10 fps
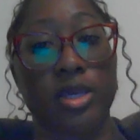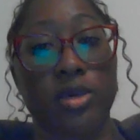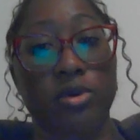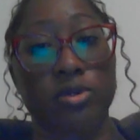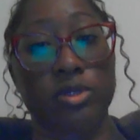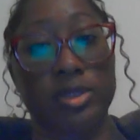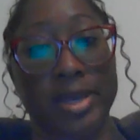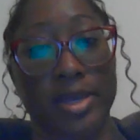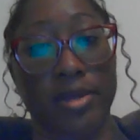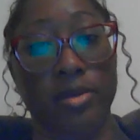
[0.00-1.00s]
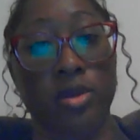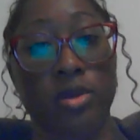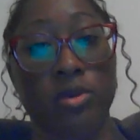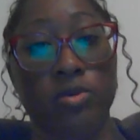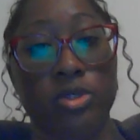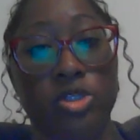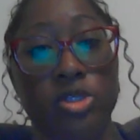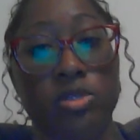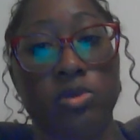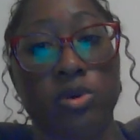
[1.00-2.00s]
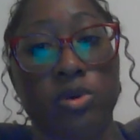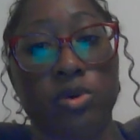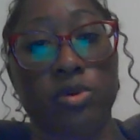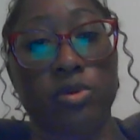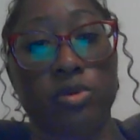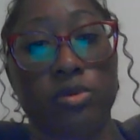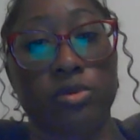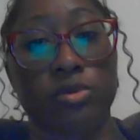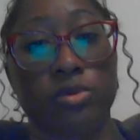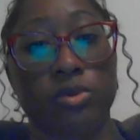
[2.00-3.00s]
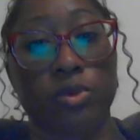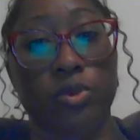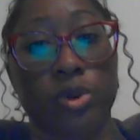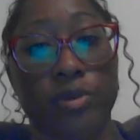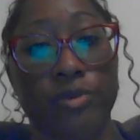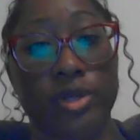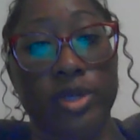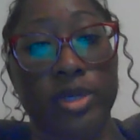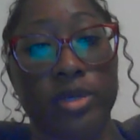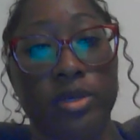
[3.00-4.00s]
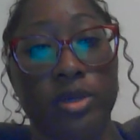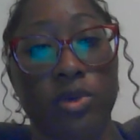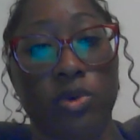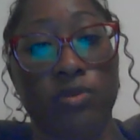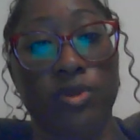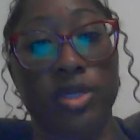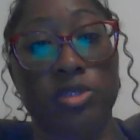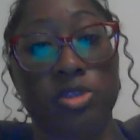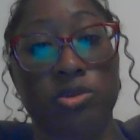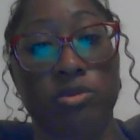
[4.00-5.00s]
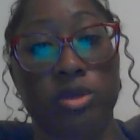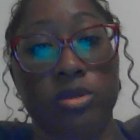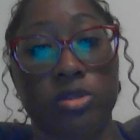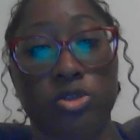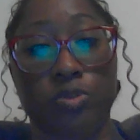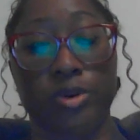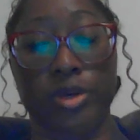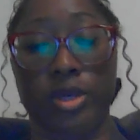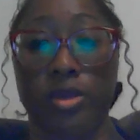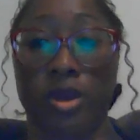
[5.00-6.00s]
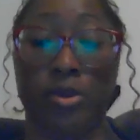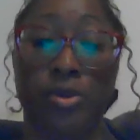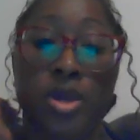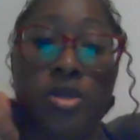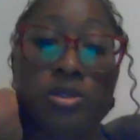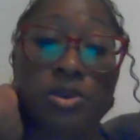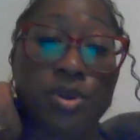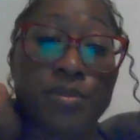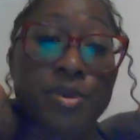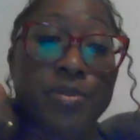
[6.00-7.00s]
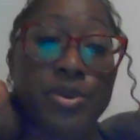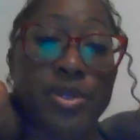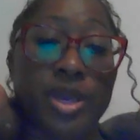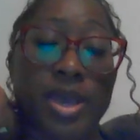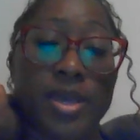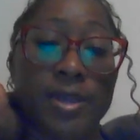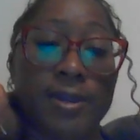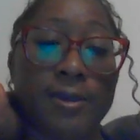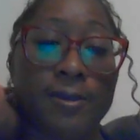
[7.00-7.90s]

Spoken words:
ego state, which is roughly equivalent to the superego. So remember that